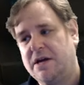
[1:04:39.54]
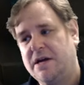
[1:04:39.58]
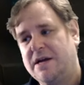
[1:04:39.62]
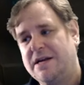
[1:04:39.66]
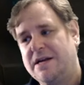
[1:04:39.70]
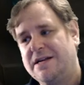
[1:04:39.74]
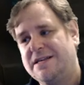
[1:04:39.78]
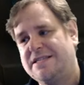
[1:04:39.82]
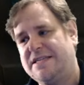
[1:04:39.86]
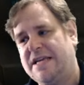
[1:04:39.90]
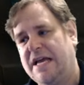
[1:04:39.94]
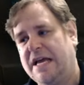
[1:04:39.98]

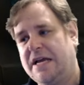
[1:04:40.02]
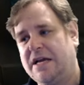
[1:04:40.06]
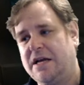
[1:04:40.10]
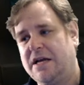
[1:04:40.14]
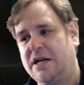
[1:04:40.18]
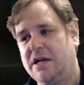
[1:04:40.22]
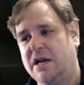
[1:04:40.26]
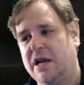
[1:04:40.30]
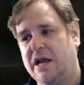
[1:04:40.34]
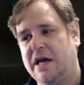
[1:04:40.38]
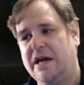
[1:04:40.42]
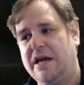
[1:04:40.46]

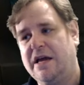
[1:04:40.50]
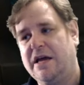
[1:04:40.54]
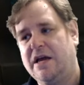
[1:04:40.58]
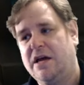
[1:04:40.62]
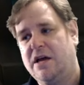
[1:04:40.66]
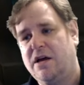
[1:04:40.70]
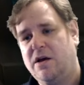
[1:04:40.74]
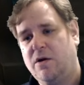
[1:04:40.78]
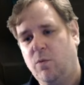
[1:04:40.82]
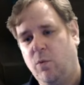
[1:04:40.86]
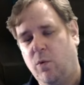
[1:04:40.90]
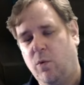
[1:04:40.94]
Secondly,
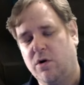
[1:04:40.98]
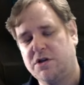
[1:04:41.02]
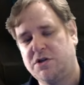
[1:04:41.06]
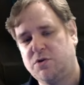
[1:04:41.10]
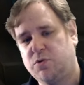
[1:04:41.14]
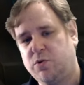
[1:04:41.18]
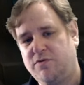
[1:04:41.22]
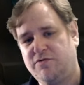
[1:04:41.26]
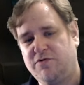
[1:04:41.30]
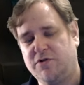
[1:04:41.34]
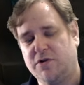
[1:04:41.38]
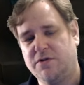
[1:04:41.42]

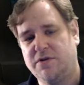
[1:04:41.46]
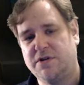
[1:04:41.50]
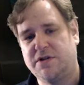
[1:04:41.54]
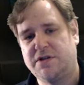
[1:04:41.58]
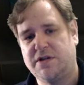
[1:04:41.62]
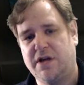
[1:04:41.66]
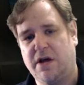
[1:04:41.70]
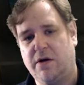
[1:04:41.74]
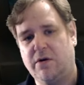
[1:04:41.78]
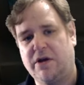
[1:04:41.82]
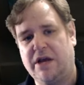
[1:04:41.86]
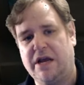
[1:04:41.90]
once we've done the
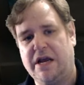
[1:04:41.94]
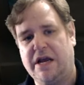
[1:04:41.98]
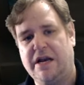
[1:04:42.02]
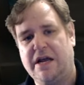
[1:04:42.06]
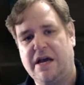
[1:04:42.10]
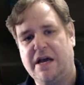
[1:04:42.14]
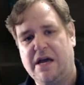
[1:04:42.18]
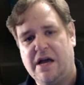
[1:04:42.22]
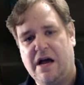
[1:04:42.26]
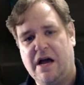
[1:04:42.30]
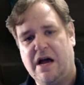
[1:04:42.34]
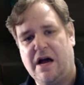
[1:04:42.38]
soaking,
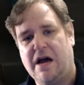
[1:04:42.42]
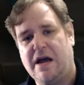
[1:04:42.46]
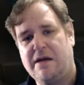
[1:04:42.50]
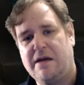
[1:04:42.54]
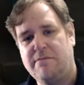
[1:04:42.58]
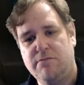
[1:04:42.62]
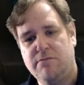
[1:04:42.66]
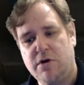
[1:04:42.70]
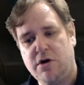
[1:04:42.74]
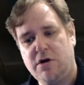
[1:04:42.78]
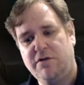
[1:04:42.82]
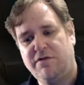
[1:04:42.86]

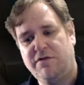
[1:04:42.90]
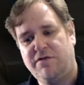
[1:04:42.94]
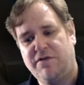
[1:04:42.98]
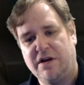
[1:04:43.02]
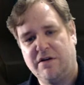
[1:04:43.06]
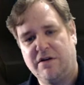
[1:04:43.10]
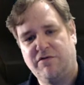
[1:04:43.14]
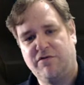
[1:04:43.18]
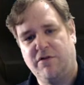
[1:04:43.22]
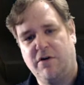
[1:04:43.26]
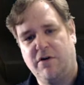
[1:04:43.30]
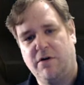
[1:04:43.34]
I'm
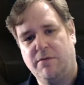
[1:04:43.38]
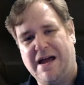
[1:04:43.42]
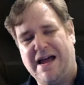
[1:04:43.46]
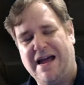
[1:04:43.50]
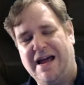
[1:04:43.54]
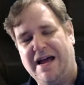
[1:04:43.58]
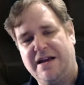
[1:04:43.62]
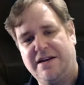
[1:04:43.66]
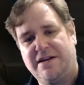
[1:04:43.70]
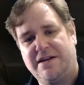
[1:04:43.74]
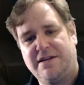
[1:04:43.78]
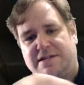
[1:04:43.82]
moving from
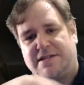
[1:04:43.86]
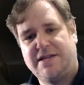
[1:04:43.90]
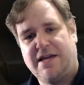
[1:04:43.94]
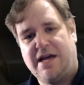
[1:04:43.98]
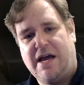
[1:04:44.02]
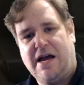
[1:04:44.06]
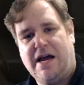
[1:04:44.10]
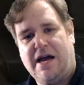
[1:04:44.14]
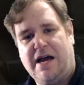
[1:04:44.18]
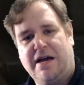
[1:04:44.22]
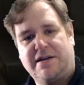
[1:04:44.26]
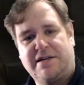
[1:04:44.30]
add to
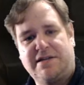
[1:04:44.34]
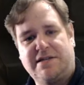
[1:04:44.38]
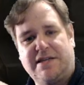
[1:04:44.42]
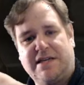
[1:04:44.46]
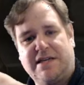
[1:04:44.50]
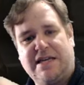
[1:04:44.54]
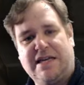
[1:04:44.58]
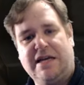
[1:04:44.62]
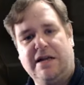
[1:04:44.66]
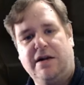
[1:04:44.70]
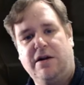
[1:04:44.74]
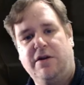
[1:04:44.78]
add to
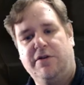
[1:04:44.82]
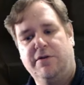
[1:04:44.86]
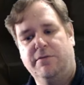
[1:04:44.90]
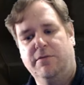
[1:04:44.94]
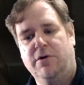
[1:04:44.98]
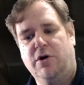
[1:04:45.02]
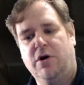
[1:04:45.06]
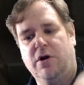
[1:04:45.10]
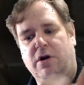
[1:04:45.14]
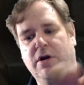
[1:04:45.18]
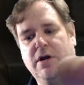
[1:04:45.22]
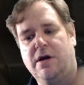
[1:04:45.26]
kill them
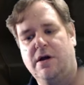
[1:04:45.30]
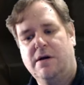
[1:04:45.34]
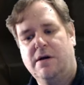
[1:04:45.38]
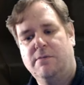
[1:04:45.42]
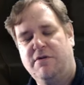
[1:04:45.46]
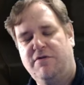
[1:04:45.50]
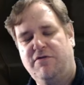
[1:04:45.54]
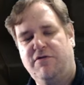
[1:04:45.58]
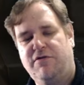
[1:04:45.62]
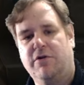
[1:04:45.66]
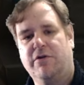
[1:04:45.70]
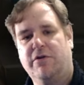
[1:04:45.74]
all
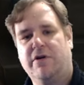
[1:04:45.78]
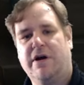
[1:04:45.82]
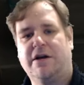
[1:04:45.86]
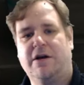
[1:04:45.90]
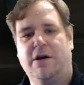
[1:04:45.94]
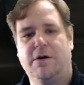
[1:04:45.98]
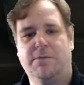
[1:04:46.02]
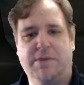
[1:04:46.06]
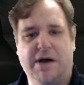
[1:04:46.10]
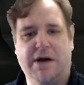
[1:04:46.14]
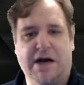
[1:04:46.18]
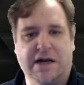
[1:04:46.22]
before I
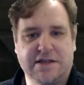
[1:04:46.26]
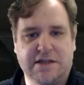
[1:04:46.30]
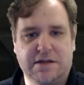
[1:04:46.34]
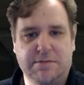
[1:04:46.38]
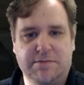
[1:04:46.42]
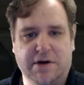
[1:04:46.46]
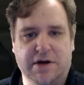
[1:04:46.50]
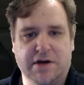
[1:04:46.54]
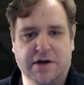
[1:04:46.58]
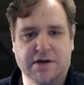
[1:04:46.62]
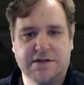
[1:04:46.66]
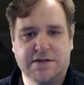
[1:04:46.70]
go back to the
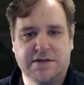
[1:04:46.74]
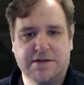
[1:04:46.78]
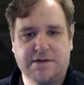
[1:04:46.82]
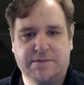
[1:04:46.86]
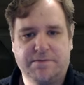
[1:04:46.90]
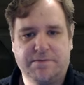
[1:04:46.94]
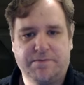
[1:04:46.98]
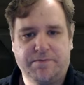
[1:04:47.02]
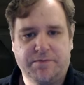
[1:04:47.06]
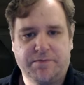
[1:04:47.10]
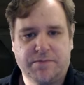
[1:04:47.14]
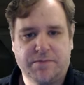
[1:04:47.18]
boss.
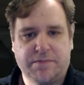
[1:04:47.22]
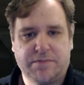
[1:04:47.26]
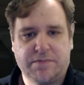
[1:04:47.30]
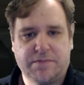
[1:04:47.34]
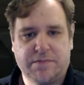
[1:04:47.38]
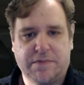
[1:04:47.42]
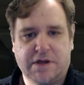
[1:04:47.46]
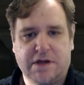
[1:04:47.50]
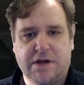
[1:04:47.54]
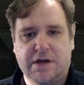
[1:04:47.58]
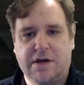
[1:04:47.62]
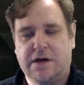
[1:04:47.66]

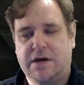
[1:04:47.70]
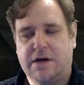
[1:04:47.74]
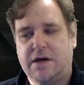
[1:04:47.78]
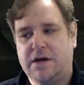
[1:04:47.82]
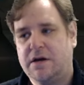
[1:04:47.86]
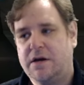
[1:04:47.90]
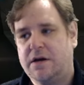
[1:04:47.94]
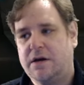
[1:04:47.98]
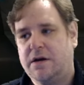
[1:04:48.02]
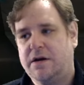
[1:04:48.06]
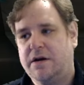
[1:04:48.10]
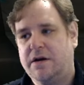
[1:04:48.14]

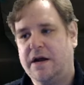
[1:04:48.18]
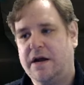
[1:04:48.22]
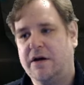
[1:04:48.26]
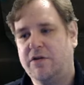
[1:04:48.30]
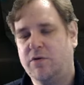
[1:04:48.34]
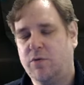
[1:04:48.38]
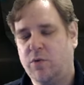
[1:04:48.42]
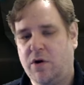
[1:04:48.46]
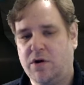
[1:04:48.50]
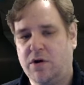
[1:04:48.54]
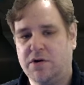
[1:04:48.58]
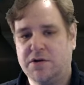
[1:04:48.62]
Now,
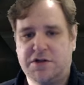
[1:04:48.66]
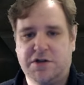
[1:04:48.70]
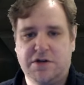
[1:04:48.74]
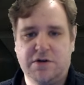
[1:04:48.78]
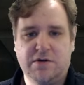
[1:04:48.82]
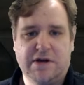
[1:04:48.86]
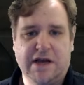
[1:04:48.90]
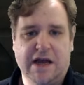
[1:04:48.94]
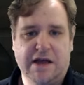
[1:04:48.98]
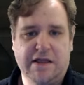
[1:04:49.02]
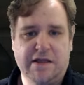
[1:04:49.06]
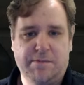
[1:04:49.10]
the ones
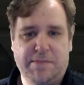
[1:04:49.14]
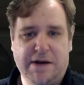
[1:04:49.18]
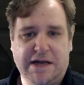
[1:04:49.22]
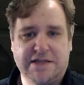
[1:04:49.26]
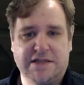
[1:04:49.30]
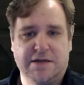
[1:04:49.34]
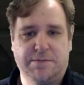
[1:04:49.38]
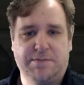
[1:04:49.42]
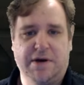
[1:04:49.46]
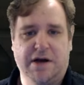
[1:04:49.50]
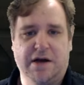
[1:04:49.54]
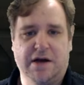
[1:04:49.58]
who get the
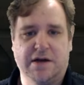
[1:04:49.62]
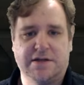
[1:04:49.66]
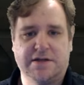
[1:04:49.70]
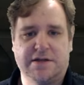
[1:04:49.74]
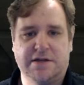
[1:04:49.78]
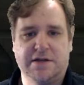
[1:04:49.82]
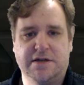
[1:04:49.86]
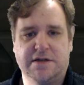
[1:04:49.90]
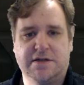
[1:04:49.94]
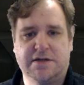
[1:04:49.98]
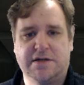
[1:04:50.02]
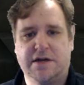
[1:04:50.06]
better
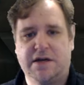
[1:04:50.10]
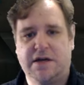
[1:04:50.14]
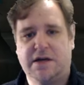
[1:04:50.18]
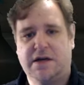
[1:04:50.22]
parses